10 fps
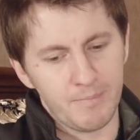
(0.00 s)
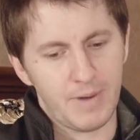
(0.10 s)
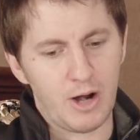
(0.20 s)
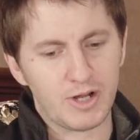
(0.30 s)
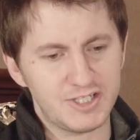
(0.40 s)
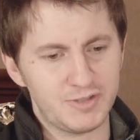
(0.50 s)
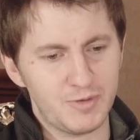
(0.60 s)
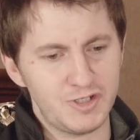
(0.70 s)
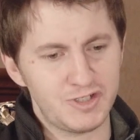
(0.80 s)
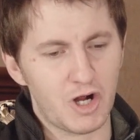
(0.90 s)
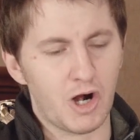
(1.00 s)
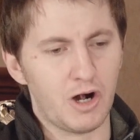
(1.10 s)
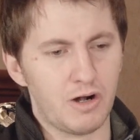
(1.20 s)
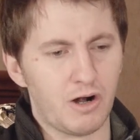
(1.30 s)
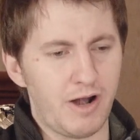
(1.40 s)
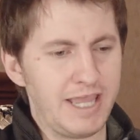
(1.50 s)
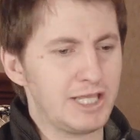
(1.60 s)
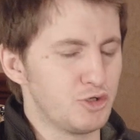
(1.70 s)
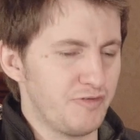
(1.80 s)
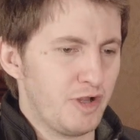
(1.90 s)
Our customers are
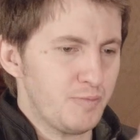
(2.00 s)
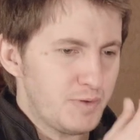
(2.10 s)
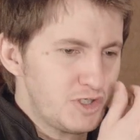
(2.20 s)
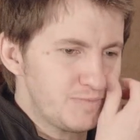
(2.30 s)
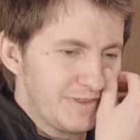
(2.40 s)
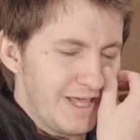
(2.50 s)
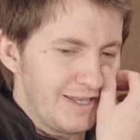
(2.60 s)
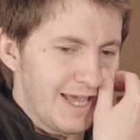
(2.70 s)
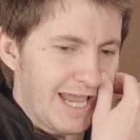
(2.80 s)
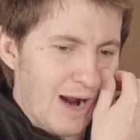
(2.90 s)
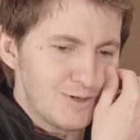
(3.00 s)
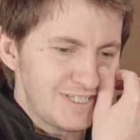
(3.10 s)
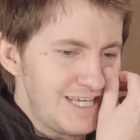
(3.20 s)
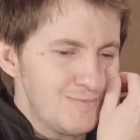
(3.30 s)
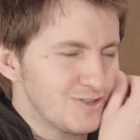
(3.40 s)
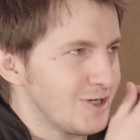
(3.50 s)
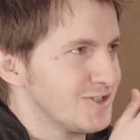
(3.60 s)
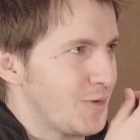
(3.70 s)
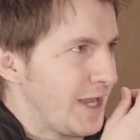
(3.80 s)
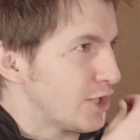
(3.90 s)
Angular developers, but then like our team is
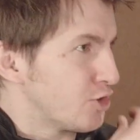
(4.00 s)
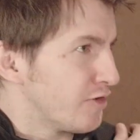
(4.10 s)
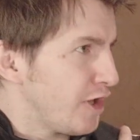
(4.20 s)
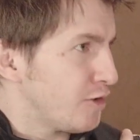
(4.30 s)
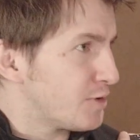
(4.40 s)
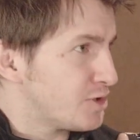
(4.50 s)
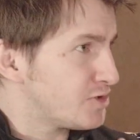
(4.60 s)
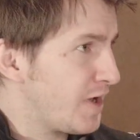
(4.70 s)
also Angular developers,